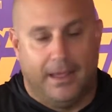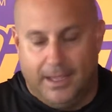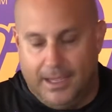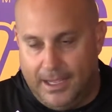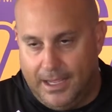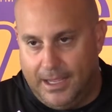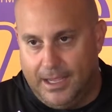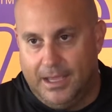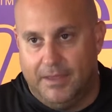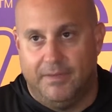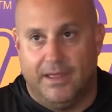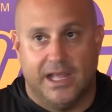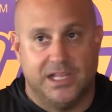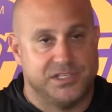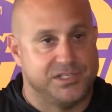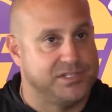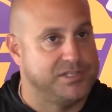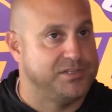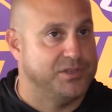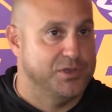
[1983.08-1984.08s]
And
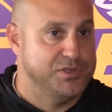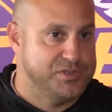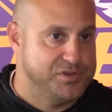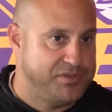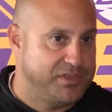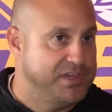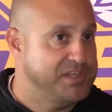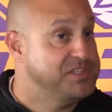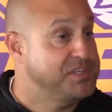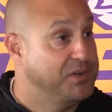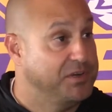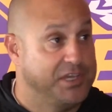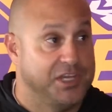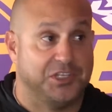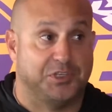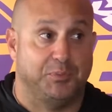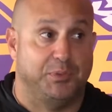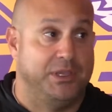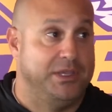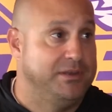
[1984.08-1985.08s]
those are things that'll
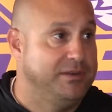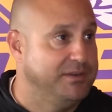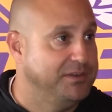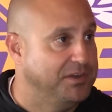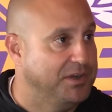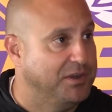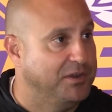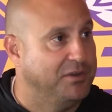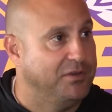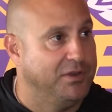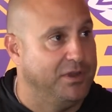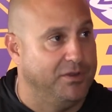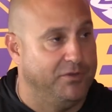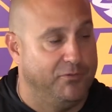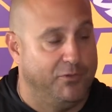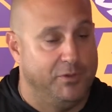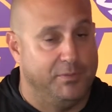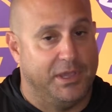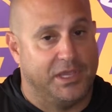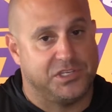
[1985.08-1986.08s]
get you beat.
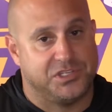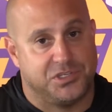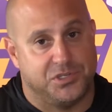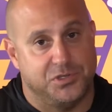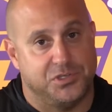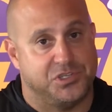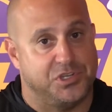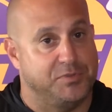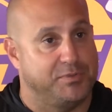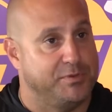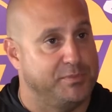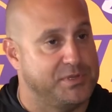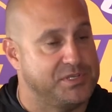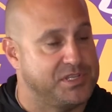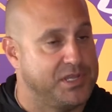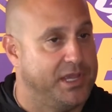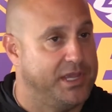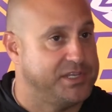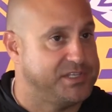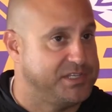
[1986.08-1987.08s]
We make 2 stupid
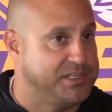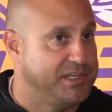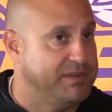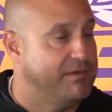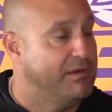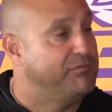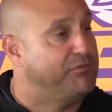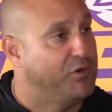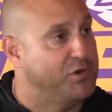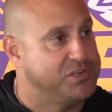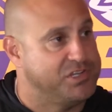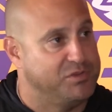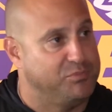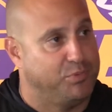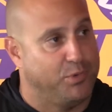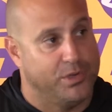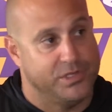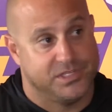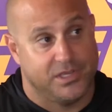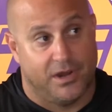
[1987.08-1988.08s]
mistakes and give up
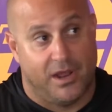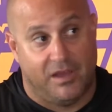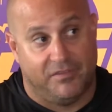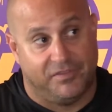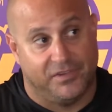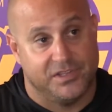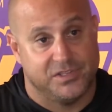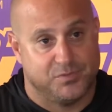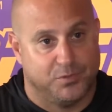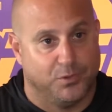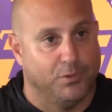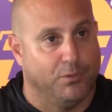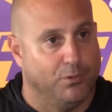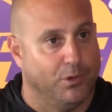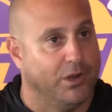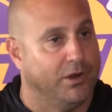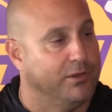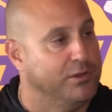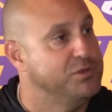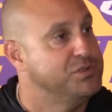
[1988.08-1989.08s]
14 points on offense, we're
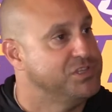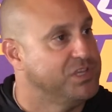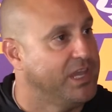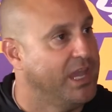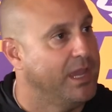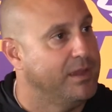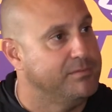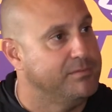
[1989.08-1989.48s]
going to lose the game.